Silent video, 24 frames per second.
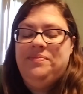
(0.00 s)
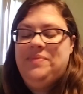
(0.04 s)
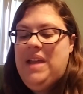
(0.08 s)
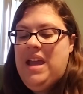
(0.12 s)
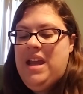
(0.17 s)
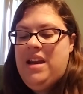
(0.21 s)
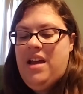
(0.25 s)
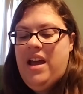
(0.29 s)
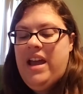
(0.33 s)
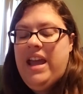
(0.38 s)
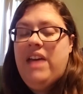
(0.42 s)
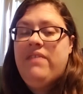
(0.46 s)

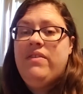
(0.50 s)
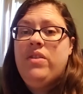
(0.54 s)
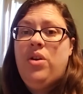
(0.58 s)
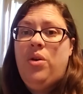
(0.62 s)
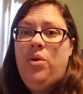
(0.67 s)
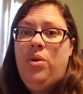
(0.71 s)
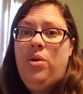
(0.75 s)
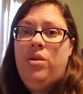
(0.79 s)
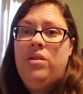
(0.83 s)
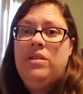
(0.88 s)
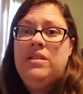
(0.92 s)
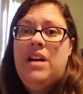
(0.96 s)
And I have a
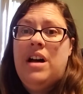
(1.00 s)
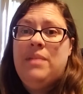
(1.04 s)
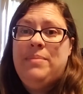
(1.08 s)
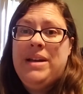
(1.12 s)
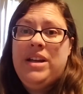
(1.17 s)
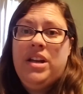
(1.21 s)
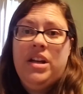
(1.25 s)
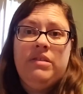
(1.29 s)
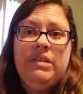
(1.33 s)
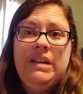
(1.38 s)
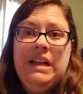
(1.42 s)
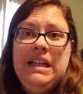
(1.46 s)
goal on my
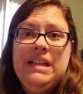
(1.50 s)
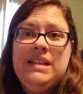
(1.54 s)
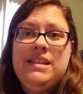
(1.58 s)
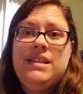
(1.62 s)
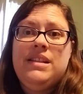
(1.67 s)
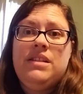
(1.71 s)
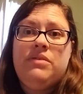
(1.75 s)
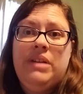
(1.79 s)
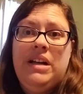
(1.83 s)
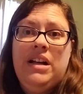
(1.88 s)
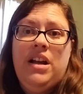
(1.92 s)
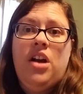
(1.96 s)
Goodreads
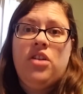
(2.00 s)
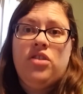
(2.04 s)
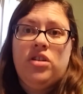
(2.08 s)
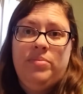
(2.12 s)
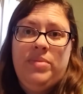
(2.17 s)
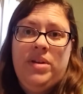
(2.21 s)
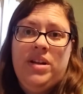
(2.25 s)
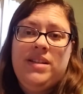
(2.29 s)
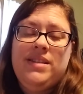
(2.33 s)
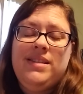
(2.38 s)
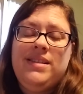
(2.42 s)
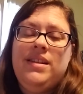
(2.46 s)
to read 100
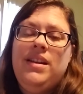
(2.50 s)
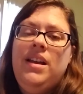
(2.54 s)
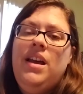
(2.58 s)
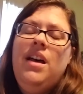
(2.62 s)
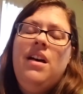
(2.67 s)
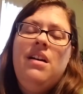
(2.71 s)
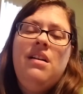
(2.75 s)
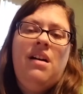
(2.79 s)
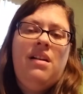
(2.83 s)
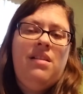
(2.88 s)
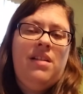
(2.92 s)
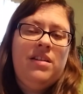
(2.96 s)
books.
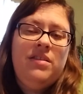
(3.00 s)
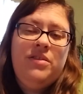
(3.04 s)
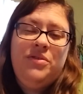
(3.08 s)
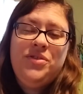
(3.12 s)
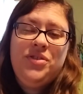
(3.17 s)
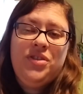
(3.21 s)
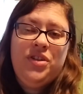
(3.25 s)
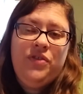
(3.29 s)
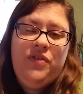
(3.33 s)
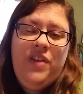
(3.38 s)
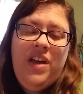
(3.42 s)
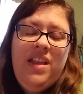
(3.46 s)
A lot of those are
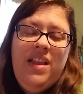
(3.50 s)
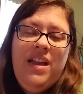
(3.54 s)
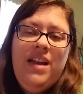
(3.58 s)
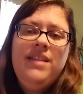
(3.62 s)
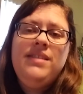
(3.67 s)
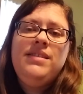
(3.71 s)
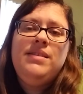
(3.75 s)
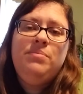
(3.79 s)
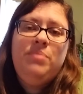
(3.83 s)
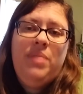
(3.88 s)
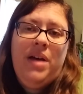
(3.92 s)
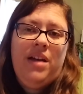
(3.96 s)

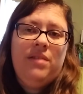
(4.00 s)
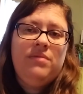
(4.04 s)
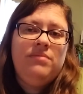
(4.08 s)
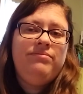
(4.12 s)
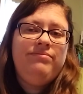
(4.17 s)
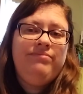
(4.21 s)
novellas, but